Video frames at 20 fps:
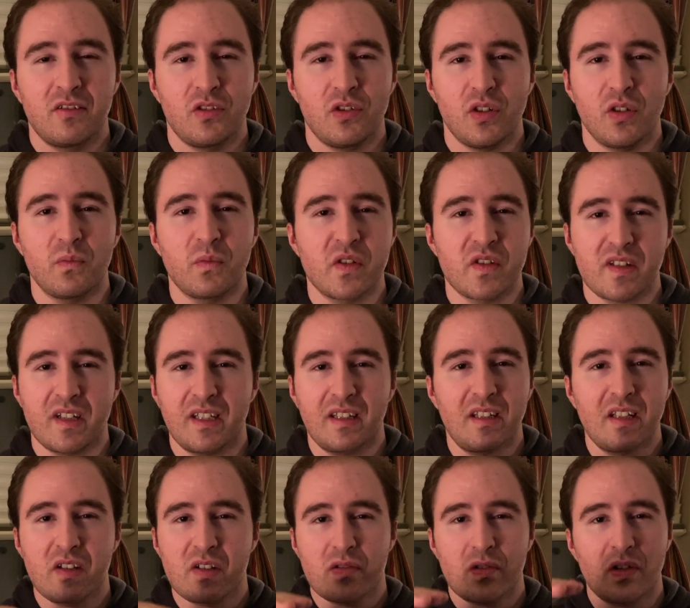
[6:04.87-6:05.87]
almost like they
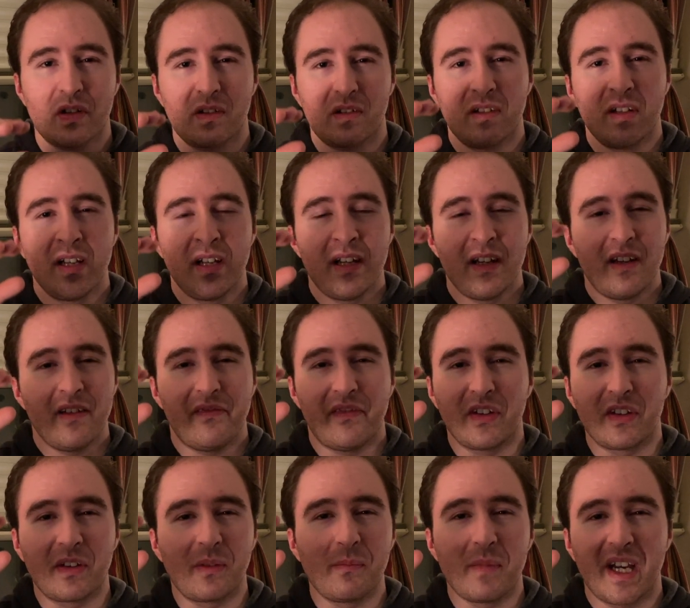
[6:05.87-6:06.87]
start
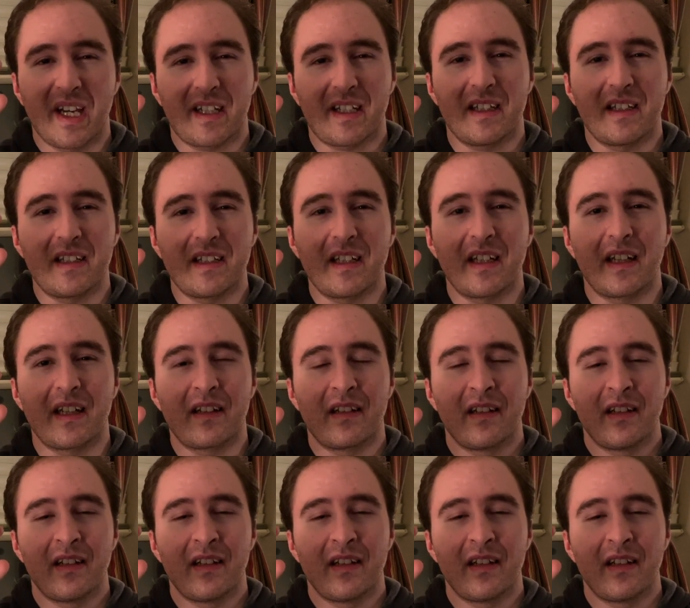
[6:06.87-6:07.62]
filling back in again,